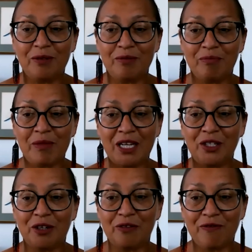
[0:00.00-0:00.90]

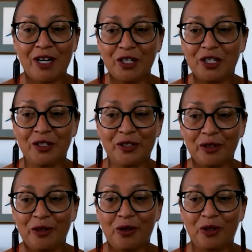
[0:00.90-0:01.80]
major functions or
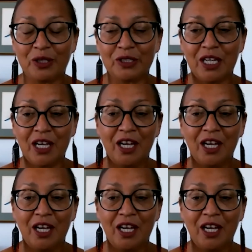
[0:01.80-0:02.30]
goals.